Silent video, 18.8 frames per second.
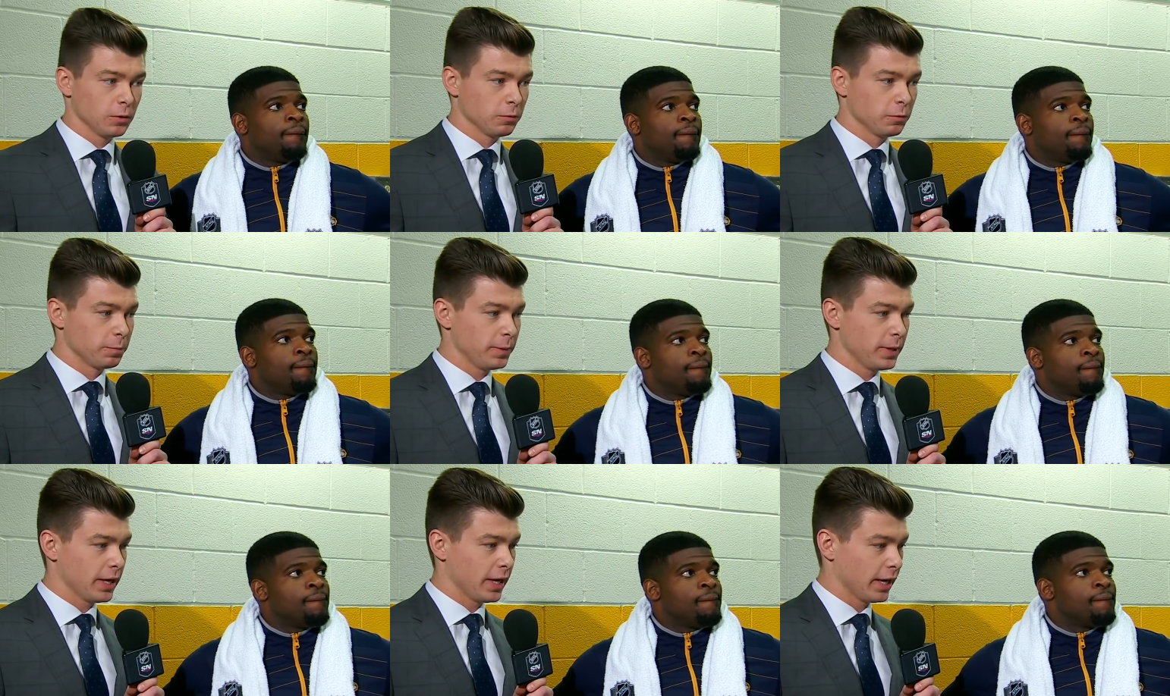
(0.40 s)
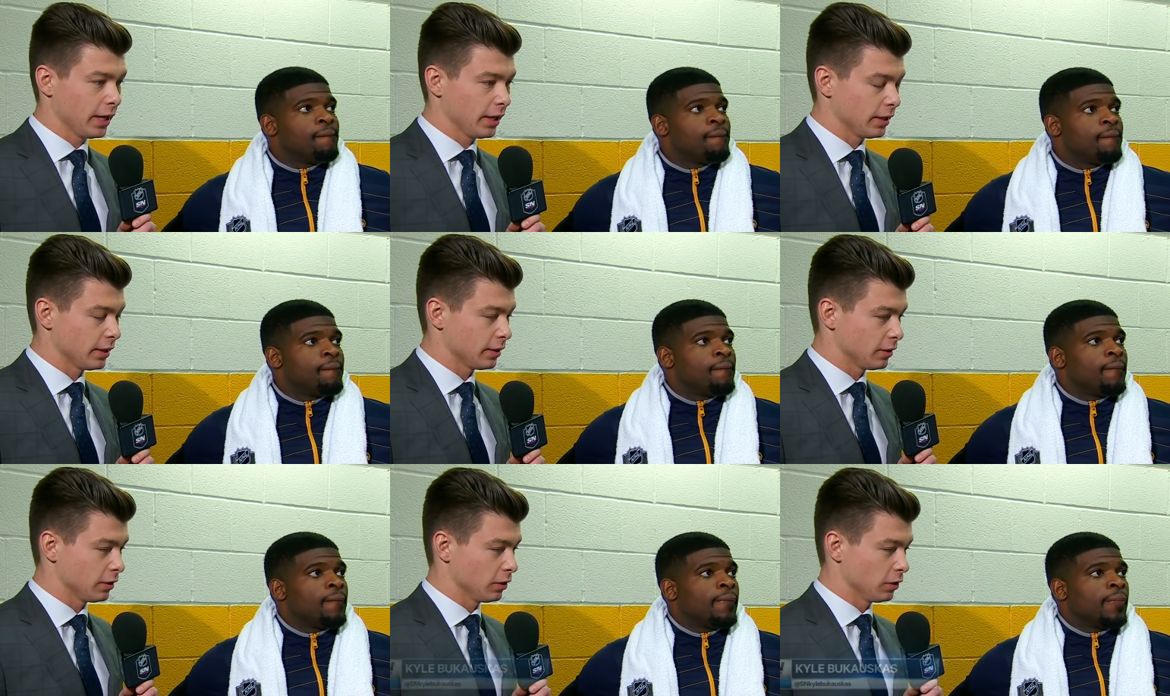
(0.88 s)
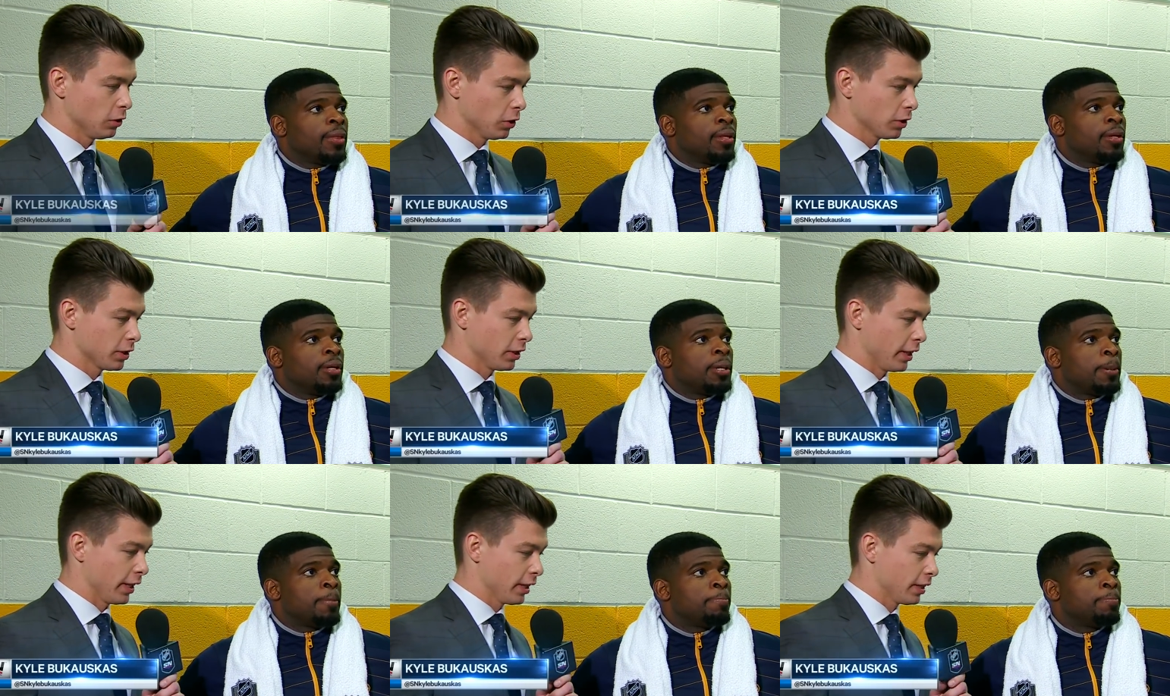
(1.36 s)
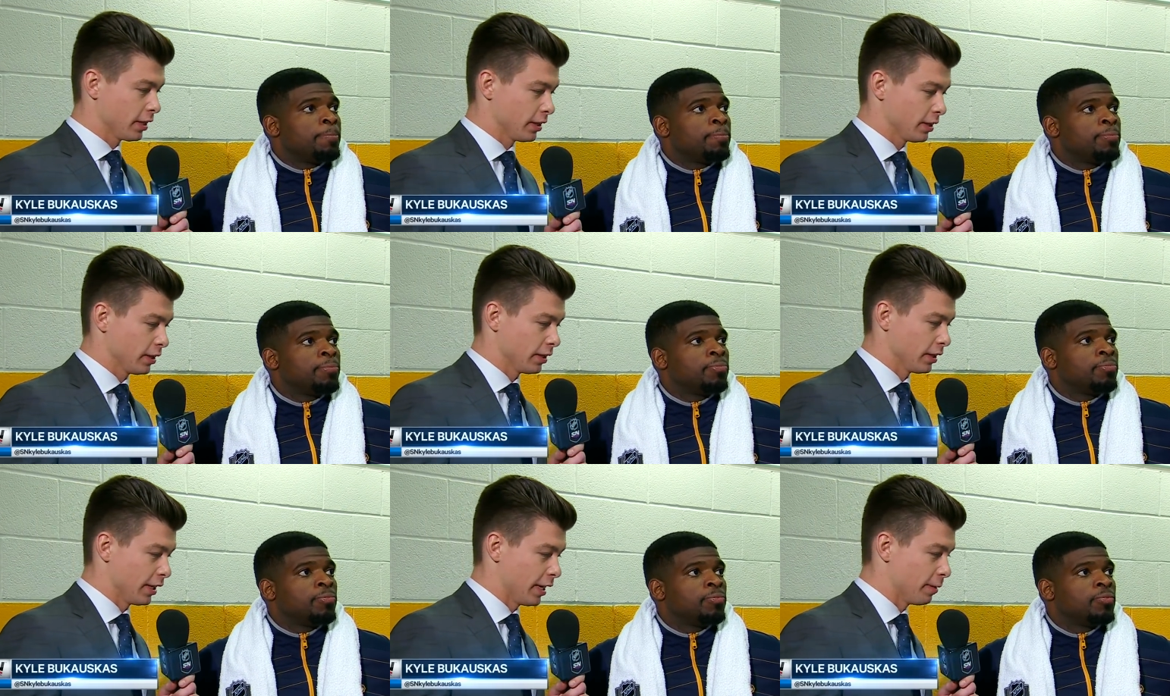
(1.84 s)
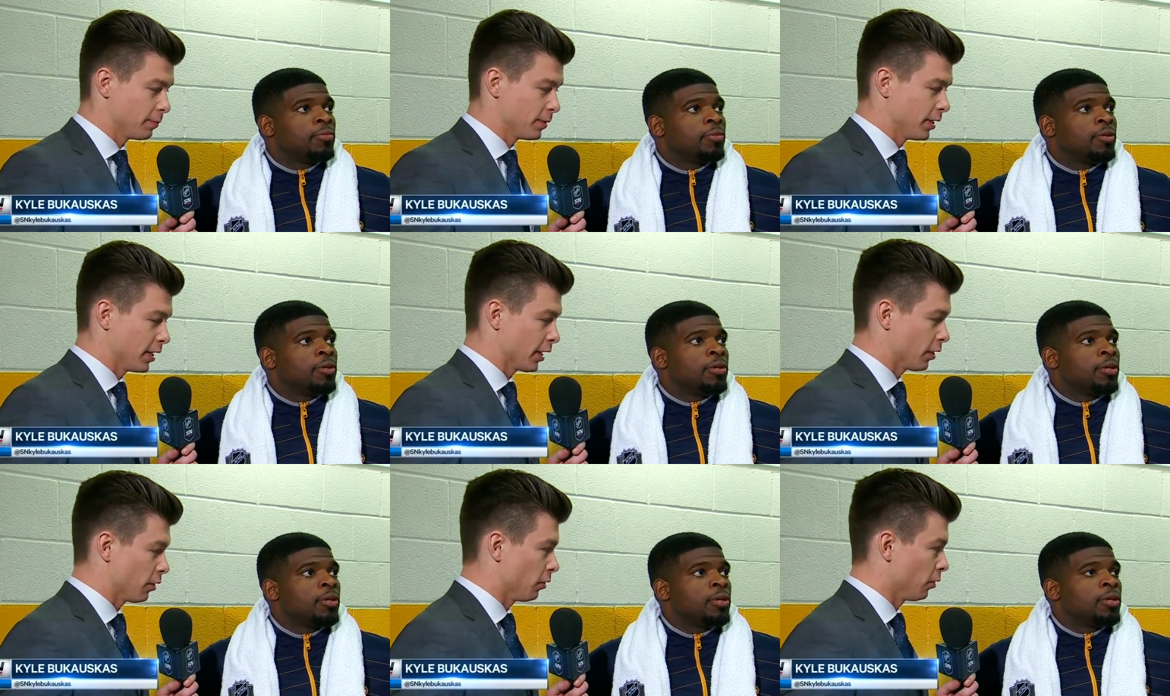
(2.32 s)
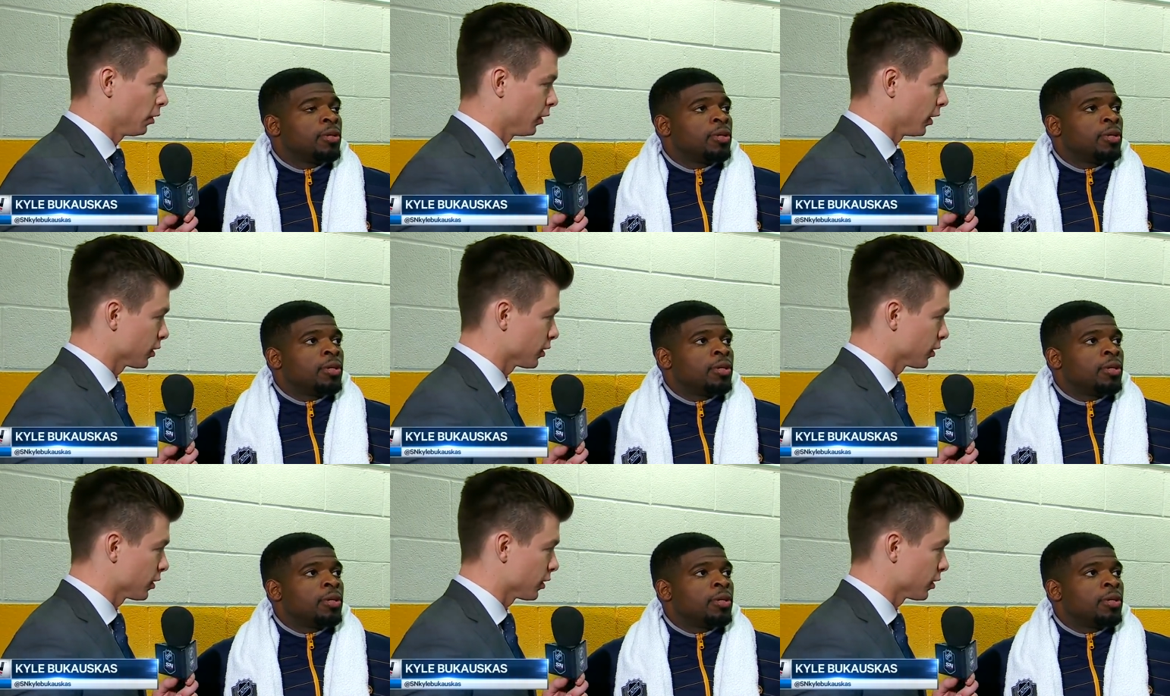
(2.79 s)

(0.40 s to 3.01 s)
Speaker 1: Well, PK, it looked like an empty net goal,